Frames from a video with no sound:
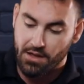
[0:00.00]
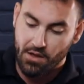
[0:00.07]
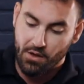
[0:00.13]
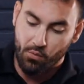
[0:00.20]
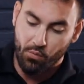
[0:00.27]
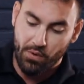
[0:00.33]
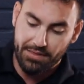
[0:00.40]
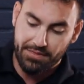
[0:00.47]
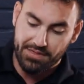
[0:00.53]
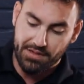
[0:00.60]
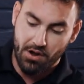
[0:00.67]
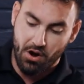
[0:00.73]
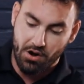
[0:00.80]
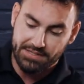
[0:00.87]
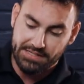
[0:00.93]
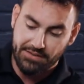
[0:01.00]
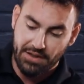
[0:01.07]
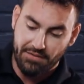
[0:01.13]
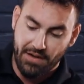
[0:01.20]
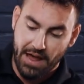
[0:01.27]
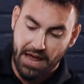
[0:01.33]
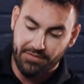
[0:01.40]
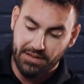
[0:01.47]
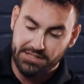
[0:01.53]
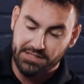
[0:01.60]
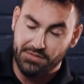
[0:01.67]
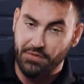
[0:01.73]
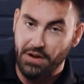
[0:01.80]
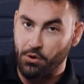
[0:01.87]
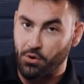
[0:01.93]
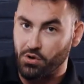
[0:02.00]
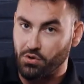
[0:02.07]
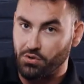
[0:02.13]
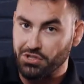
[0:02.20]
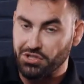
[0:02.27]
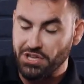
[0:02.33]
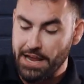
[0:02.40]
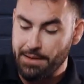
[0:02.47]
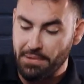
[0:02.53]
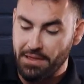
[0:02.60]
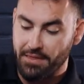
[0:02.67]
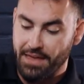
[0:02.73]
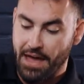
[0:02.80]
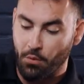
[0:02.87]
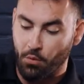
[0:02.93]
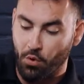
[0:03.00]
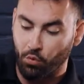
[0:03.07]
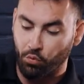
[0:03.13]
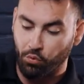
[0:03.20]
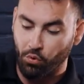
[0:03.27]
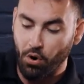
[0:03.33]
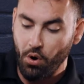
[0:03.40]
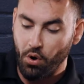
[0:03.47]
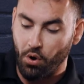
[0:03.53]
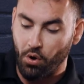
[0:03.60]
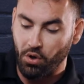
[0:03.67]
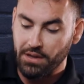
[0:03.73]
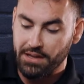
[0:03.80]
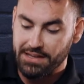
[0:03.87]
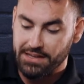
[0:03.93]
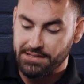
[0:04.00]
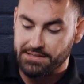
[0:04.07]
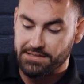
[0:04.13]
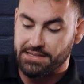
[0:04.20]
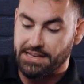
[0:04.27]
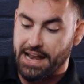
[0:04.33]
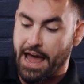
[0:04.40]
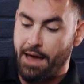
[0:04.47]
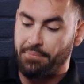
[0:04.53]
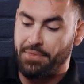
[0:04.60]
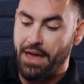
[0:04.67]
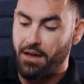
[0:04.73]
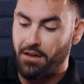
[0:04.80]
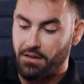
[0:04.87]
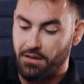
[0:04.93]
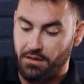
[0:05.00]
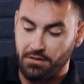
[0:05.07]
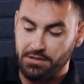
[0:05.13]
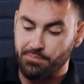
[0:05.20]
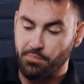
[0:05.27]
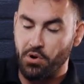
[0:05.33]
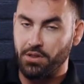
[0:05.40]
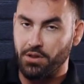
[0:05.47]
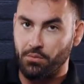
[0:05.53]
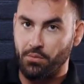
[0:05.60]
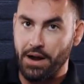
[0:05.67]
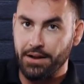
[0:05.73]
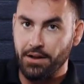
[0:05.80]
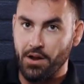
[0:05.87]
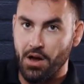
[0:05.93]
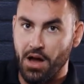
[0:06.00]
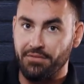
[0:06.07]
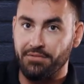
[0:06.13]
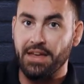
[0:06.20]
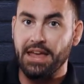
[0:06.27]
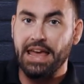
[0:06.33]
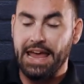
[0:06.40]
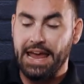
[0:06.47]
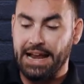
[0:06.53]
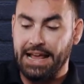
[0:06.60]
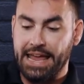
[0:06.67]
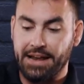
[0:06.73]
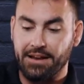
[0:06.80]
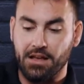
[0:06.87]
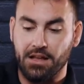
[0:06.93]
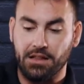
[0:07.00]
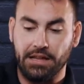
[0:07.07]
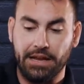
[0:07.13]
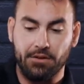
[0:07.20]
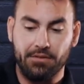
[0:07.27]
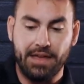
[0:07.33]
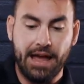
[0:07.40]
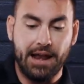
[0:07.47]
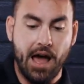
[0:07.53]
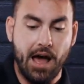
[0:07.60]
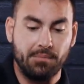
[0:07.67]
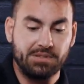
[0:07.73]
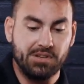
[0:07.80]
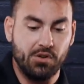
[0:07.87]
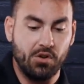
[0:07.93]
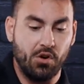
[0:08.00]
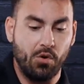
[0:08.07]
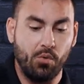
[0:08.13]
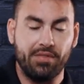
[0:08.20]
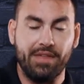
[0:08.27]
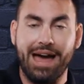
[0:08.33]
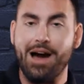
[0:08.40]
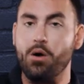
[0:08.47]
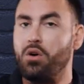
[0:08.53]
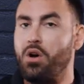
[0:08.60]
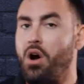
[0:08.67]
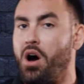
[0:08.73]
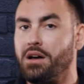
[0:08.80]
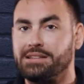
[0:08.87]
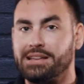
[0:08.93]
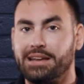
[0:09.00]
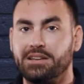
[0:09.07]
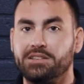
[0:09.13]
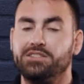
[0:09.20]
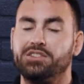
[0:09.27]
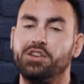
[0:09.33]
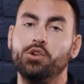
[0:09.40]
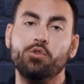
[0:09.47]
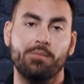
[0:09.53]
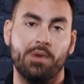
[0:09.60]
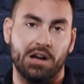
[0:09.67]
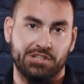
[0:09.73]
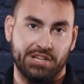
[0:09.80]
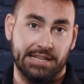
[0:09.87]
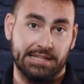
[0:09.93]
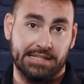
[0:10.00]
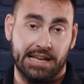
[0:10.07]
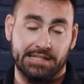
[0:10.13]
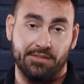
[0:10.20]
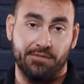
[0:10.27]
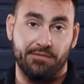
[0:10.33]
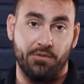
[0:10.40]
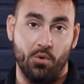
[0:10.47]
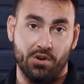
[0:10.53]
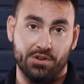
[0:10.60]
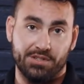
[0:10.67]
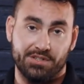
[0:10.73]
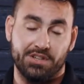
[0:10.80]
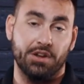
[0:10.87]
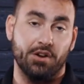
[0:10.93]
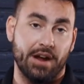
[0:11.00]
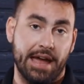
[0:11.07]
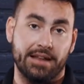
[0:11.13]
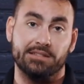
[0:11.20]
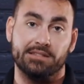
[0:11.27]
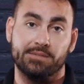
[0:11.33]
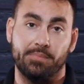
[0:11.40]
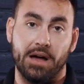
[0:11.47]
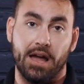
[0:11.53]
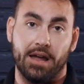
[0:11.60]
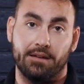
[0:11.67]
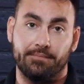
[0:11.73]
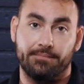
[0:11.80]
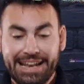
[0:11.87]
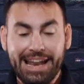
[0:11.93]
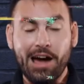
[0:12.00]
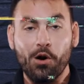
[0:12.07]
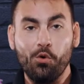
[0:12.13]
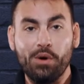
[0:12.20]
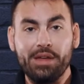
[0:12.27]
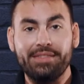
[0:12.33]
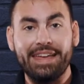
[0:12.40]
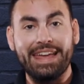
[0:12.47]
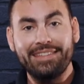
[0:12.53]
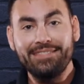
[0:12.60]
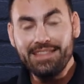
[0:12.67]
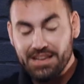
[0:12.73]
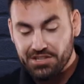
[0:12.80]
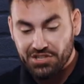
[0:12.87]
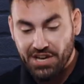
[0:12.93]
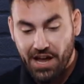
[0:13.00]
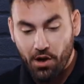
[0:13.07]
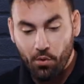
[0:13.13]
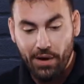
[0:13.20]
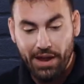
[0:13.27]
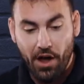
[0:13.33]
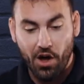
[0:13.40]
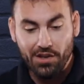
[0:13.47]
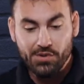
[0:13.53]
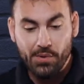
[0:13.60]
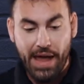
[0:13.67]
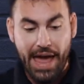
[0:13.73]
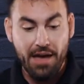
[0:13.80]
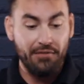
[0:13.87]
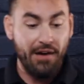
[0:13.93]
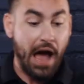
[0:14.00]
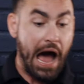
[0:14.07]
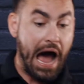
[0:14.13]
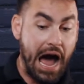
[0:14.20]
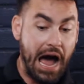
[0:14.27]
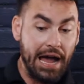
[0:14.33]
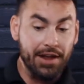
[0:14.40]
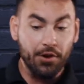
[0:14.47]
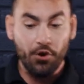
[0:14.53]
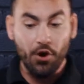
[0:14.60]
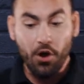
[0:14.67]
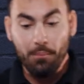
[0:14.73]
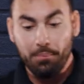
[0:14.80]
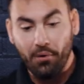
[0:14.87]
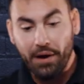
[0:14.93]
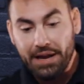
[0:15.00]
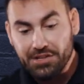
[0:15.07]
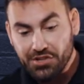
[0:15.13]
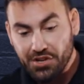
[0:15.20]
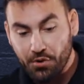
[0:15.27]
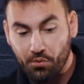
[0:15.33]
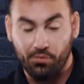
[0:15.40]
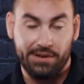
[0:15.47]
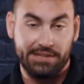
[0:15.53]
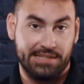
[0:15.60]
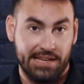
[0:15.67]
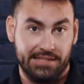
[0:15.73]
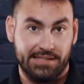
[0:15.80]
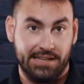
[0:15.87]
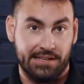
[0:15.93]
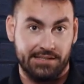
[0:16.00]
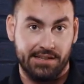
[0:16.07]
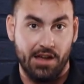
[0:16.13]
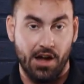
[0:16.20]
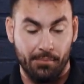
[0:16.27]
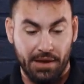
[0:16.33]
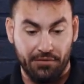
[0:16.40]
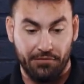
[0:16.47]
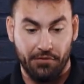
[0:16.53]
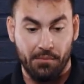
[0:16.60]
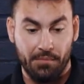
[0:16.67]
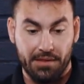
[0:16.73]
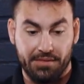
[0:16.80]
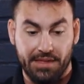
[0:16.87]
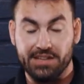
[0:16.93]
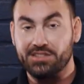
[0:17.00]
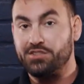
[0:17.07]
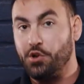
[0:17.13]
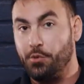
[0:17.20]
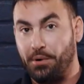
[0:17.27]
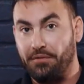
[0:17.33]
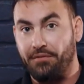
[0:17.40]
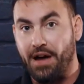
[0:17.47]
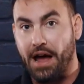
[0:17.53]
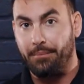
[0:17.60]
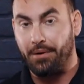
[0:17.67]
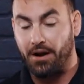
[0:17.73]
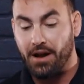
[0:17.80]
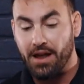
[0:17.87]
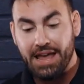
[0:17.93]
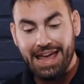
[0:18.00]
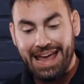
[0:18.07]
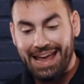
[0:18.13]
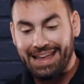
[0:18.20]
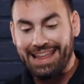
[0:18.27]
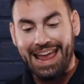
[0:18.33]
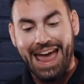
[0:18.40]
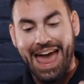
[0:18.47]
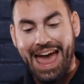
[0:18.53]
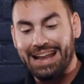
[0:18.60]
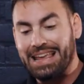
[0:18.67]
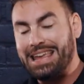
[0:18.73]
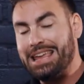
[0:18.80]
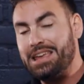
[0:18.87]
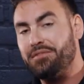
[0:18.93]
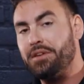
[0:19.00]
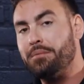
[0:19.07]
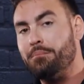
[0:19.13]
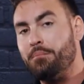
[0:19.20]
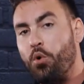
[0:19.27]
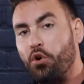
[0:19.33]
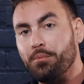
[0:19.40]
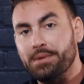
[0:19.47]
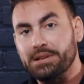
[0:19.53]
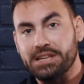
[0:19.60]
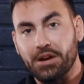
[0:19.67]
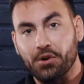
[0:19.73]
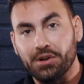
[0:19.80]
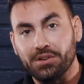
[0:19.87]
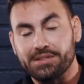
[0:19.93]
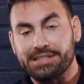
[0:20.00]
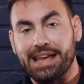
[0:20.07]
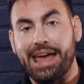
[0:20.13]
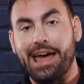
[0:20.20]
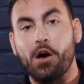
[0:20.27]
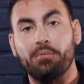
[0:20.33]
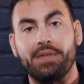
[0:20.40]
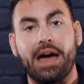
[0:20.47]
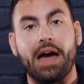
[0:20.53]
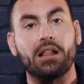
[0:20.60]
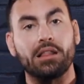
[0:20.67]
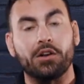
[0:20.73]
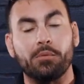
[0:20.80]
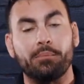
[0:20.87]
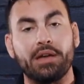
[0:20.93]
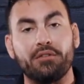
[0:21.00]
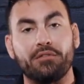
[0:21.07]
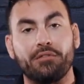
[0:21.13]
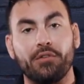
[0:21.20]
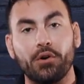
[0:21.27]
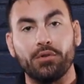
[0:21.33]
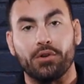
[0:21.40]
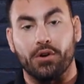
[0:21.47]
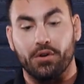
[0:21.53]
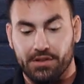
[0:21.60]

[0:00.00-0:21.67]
With the R75 spherical shape, that will roll, snap that spoiler right on off, and again, clear that obstacle without causing too much excessive force to your head and spine. Now, within this shell, we also have higher abrasion resistance coming from the super fiber, and they add even more materials to help that a little bit further.